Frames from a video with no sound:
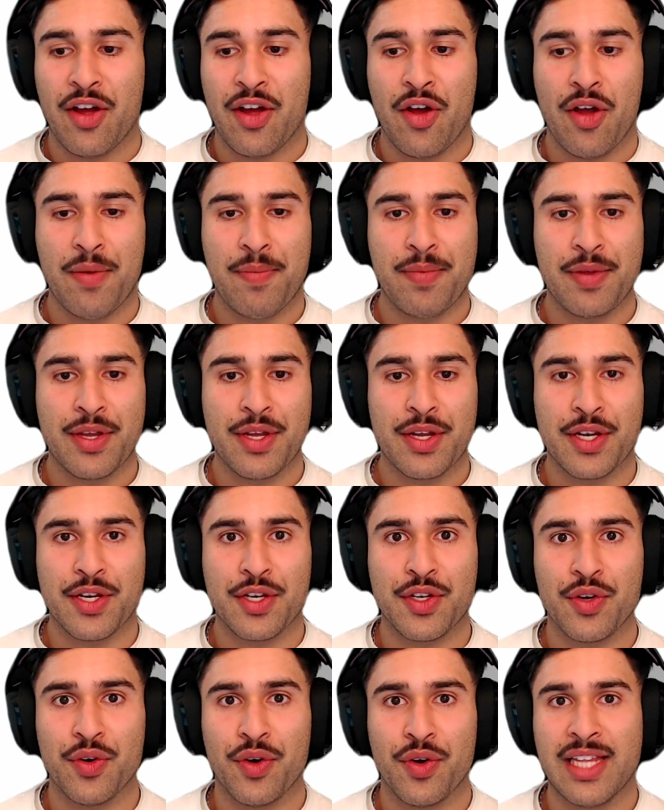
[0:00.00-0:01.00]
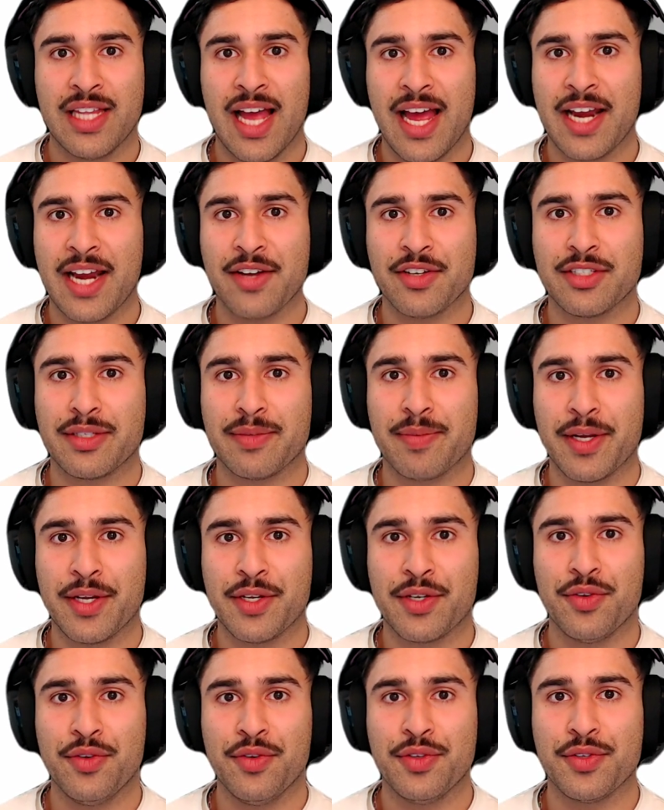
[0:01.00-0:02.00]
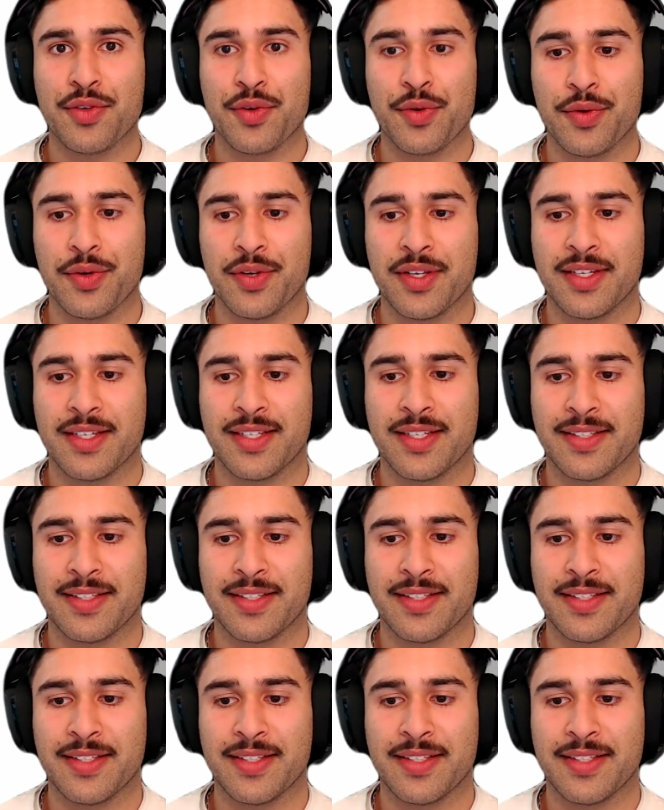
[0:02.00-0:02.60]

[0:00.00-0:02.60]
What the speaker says: I hope you enjoyed that, and I'll speak to you soon.